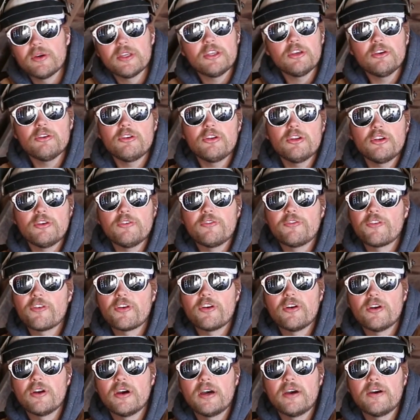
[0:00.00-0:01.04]
what you do
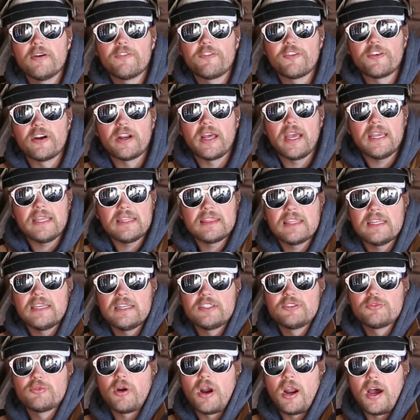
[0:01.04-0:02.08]
for an
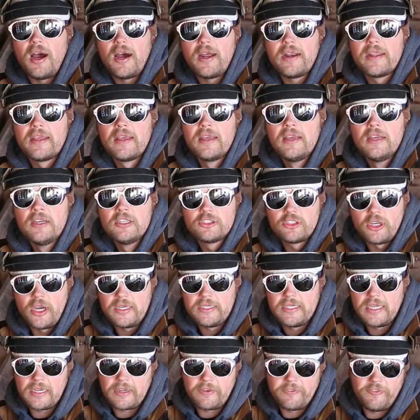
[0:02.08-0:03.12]
1/8" rod. So
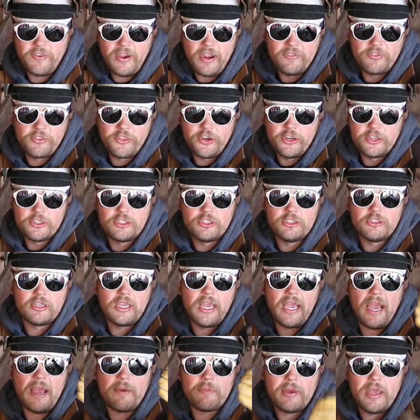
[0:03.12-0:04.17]
I take a 5/32
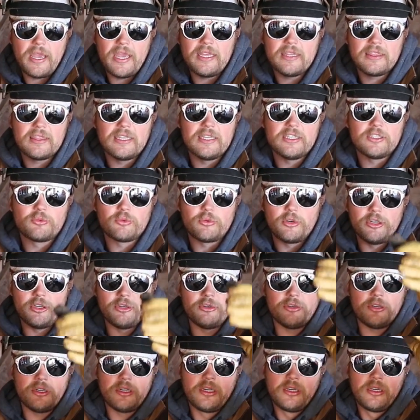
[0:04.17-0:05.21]
gap, 1/8"
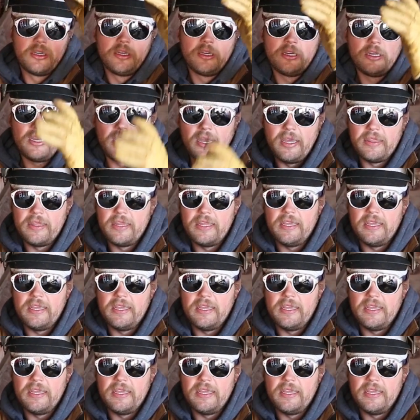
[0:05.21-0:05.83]
root, and